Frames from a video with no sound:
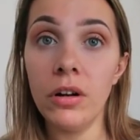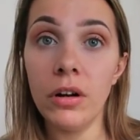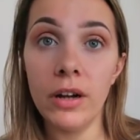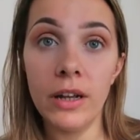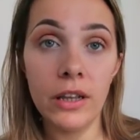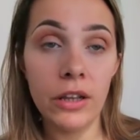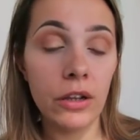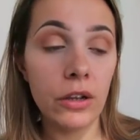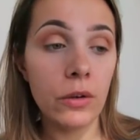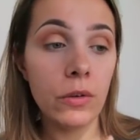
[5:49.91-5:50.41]

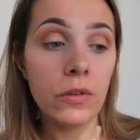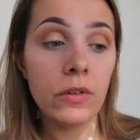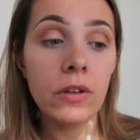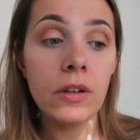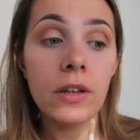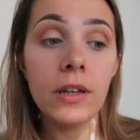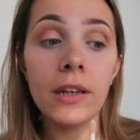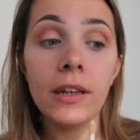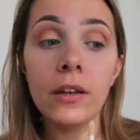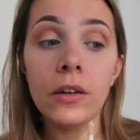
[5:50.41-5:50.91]
I use
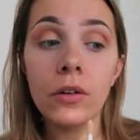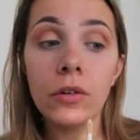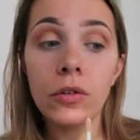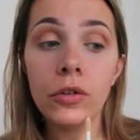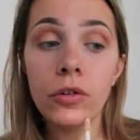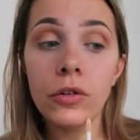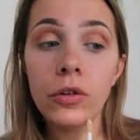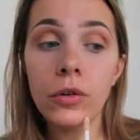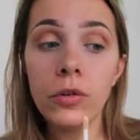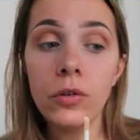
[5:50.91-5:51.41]
in
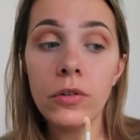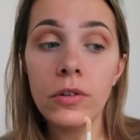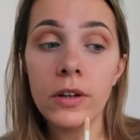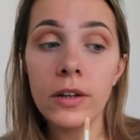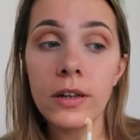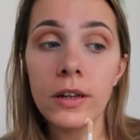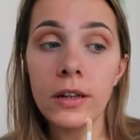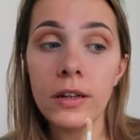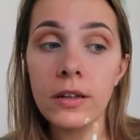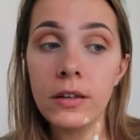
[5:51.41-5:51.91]
2
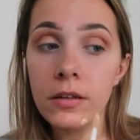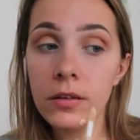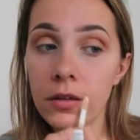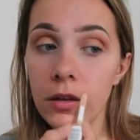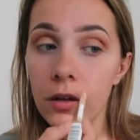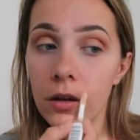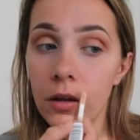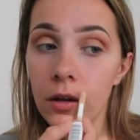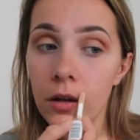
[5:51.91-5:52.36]
seconds,